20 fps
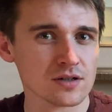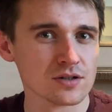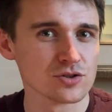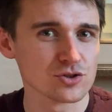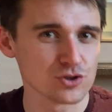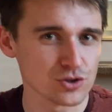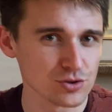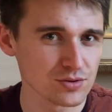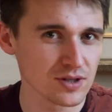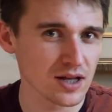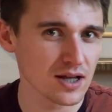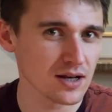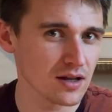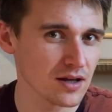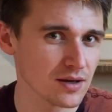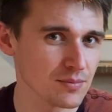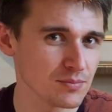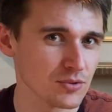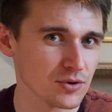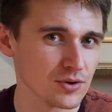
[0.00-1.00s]
Shoot that
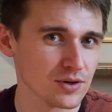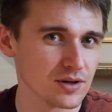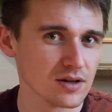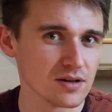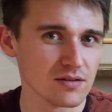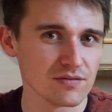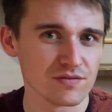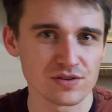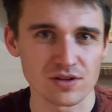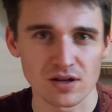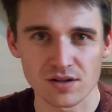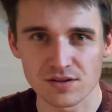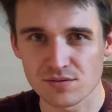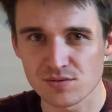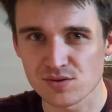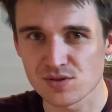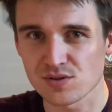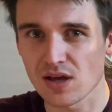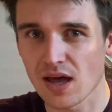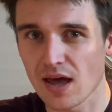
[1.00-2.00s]
like button if you thought this was
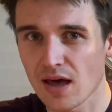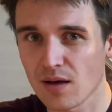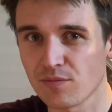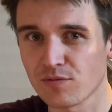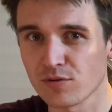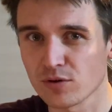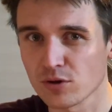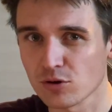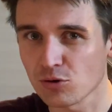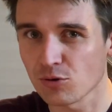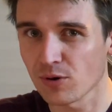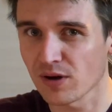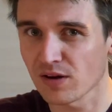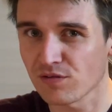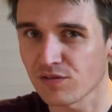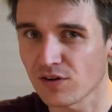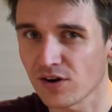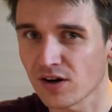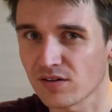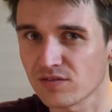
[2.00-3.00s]
a helpful quick
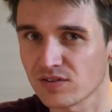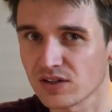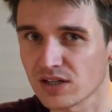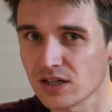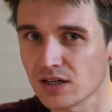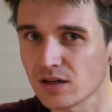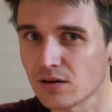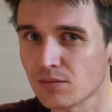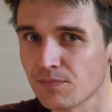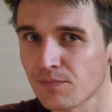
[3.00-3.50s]
fire video.